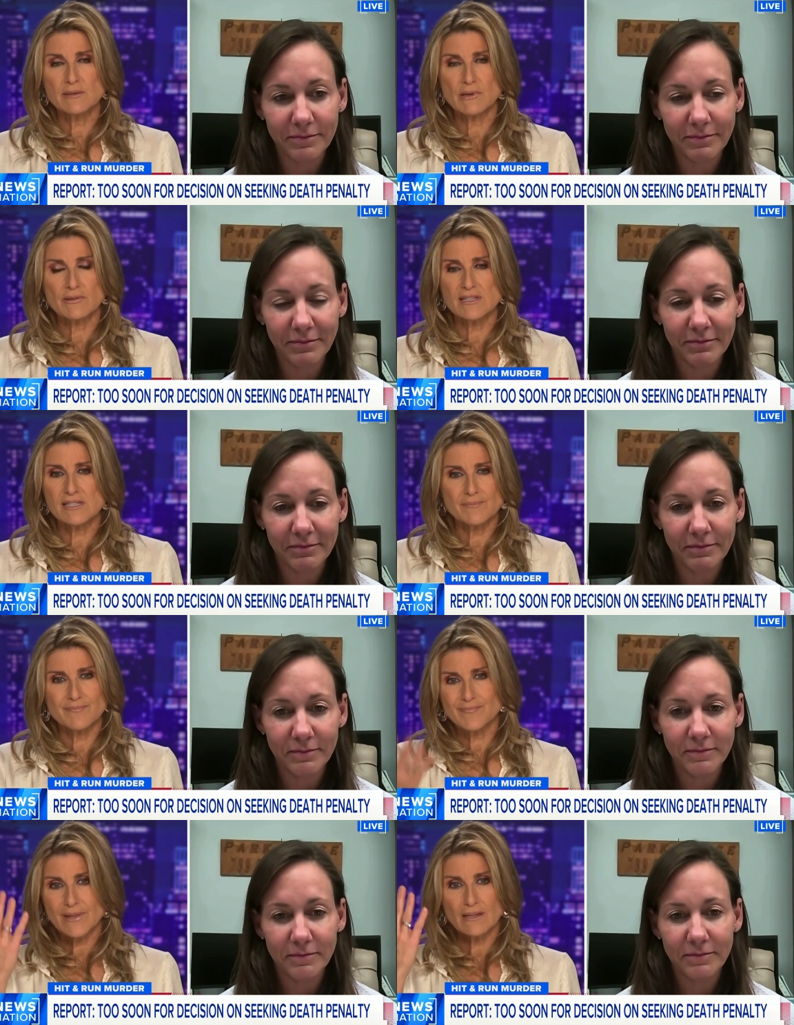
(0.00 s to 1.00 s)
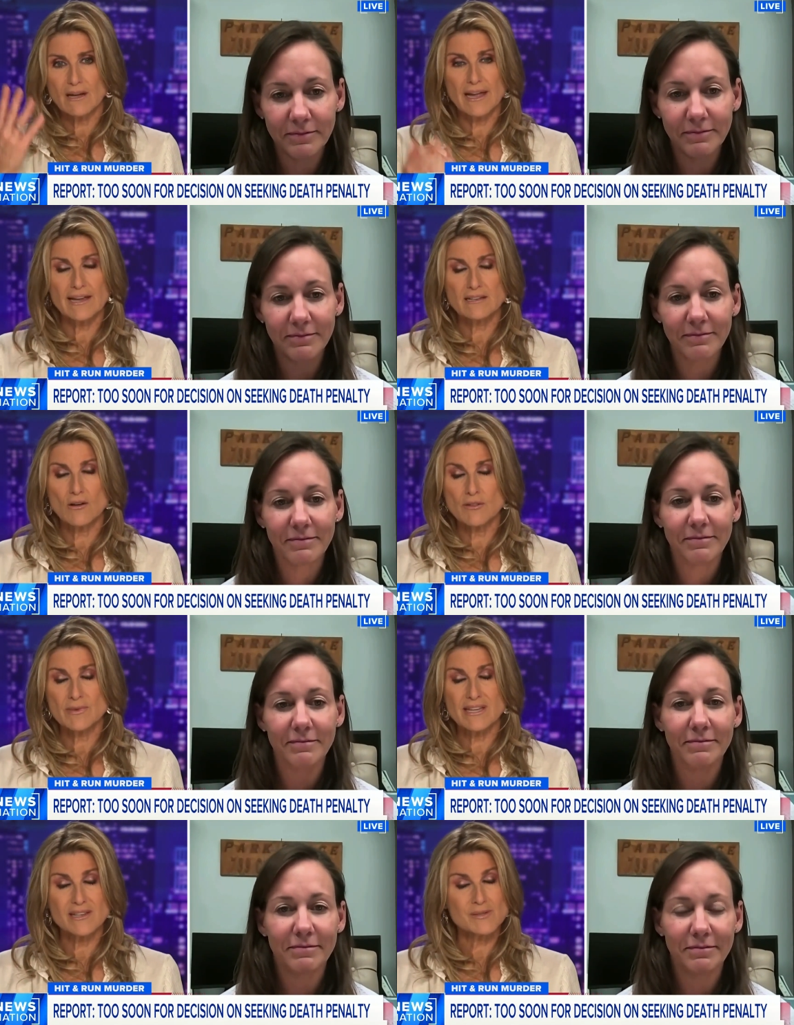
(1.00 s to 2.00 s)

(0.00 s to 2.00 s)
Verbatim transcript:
Speaker 1: about these. I hate to call them kids,